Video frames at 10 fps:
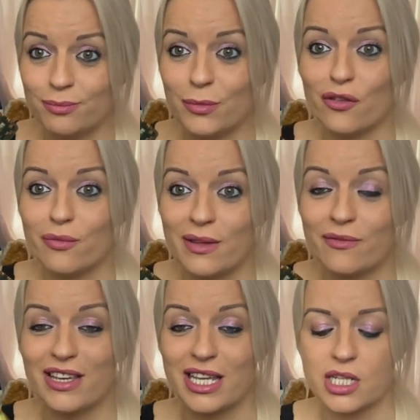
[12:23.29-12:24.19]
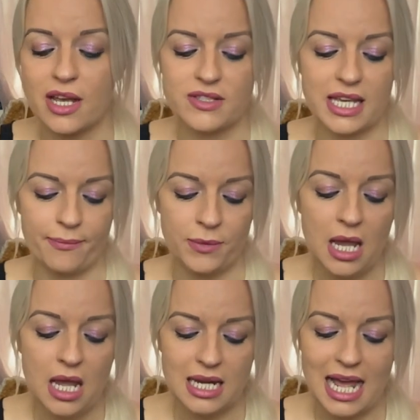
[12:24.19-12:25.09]
Movement, things shifting.
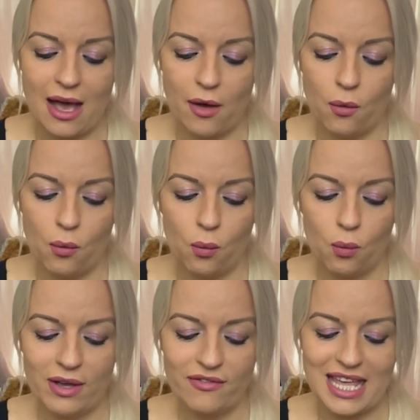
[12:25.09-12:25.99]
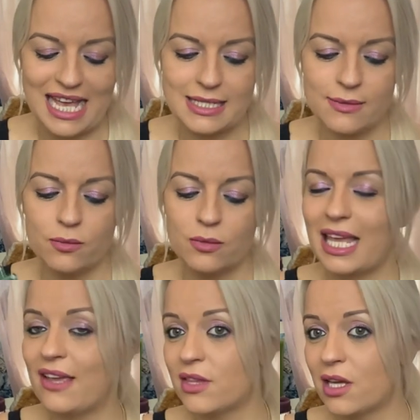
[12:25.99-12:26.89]
Now, with this,
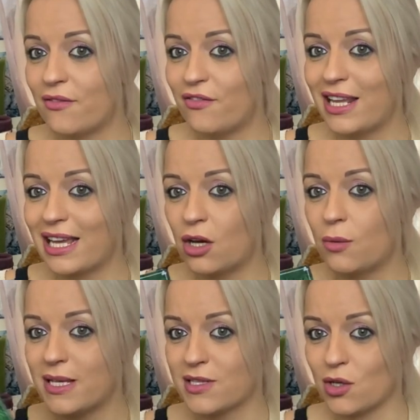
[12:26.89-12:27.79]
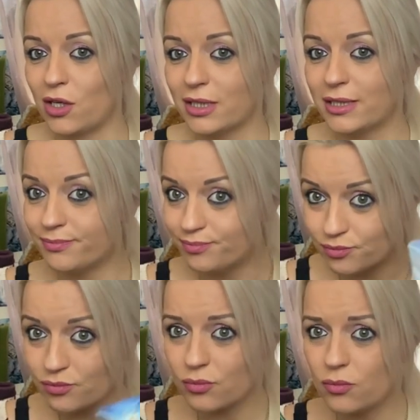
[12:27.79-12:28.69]
even though they're feeling a little bit stuck,
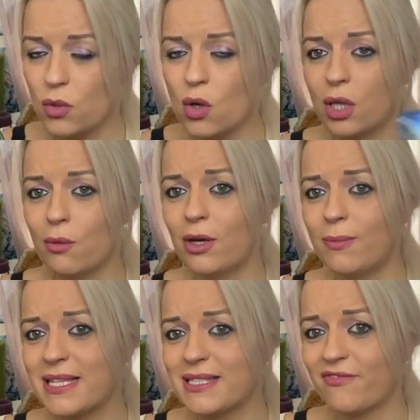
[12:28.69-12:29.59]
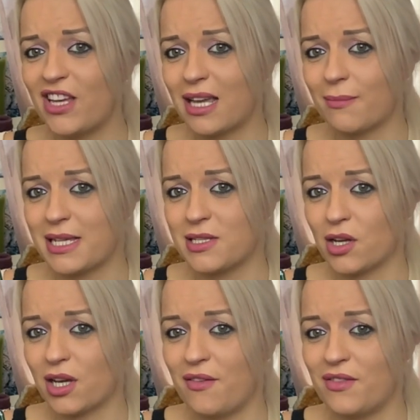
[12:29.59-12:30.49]
or they will be feeling a bit
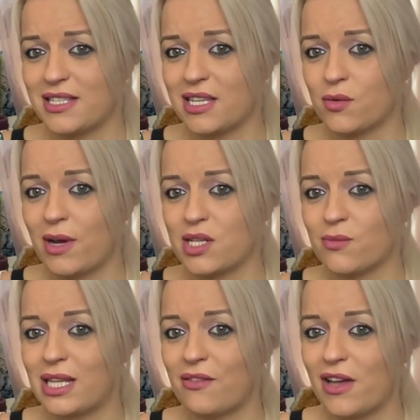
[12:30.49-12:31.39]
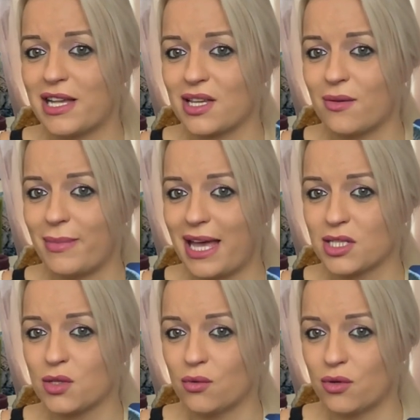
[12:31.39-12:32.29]
stuck over the situation when they first come
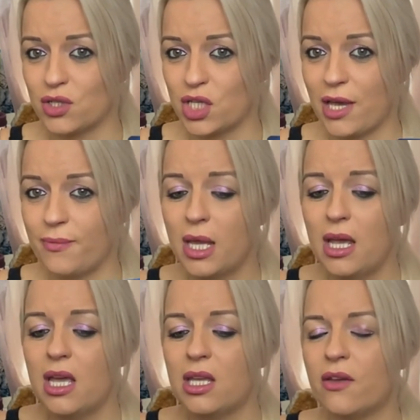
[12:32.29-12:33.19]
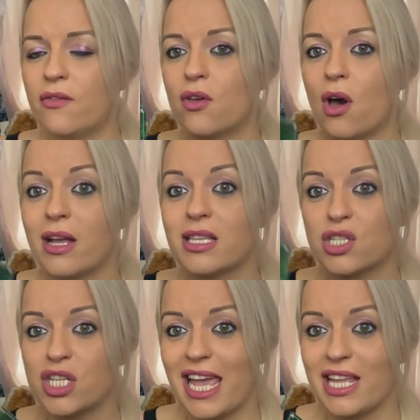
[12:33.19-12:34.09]
back towards you, you've got
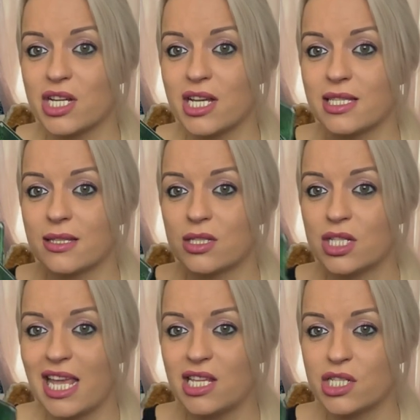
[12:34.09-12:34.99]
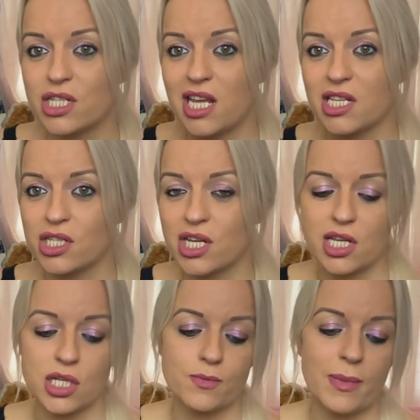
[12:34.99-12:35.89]
changes, changes, changes,
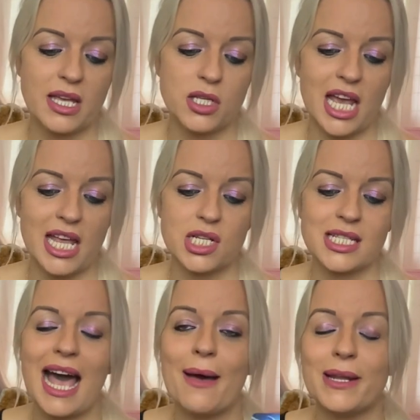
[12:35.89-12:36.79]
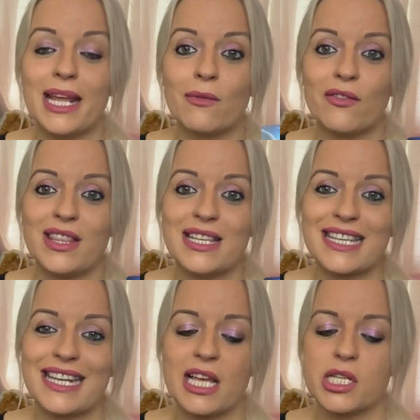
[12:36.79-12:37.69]
changes, big changes happening within
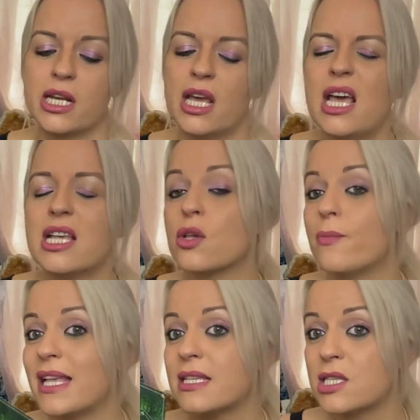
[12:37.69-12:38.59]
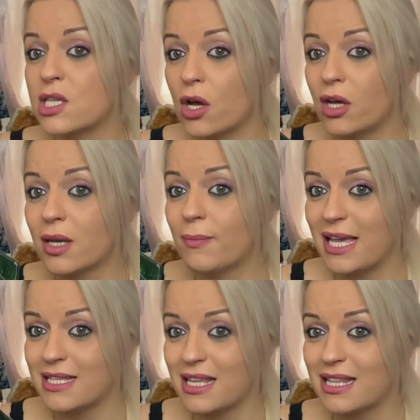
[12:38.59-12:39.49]
this connection. So a bit stuck,
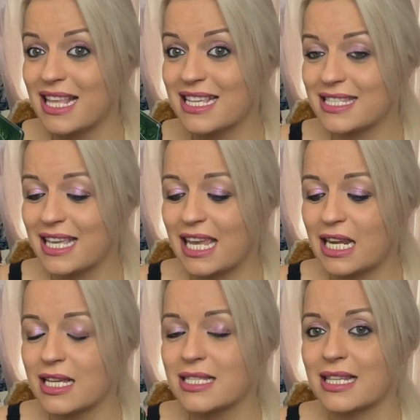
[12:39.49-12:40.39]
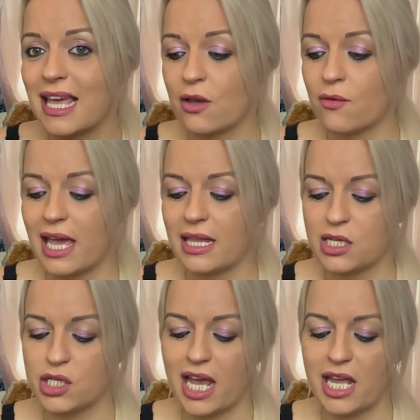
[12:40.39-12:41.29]
but it's in this stickiness that they create
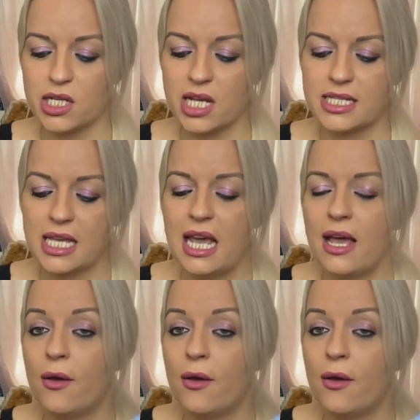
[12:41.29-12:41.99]
these changes.